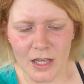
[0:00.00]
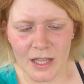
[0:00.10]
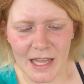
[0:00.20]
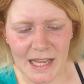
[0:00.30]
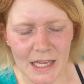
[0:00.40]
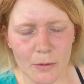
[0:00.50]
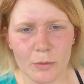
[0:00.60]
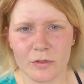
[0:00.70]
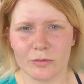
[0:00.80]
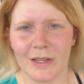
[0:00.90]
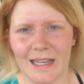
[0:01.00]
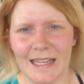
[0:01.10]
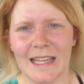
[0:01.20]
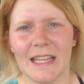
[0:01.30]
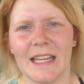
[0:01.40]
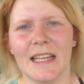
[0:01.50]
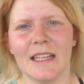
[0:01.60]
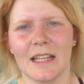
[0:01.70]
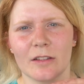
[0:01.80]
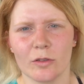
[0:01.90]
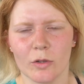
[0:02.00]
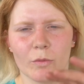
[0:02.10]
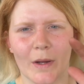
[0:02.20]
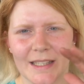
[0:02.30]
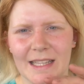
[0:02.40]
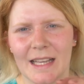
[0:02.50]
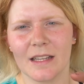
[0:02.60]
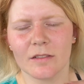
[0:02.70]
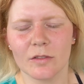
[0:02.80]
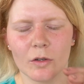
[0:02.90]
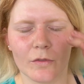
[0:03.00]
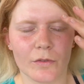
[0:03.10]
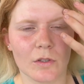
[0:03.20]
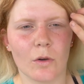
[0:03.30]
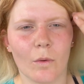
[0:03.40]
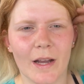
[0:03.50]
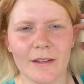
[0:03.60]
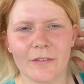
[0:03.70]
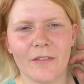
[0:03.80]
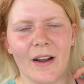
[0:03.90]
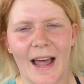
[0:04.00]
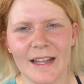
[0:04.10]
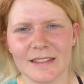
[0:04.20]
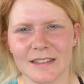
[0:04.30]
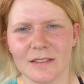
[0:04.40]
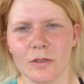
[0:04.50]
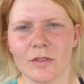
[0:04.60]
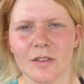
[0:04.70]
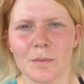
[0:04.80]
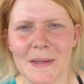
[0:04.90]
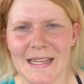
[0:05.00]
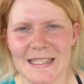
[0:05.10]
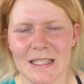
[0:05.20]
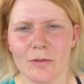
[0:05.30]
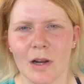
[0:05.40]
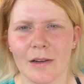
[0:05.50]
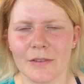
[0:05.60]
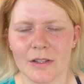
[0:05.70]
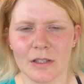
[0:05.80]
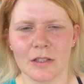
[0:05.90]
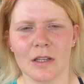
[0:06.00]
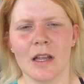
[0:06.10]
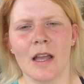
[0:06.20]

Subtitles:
he was really keen and sort of went sort of quite flat, sort of speedy rather than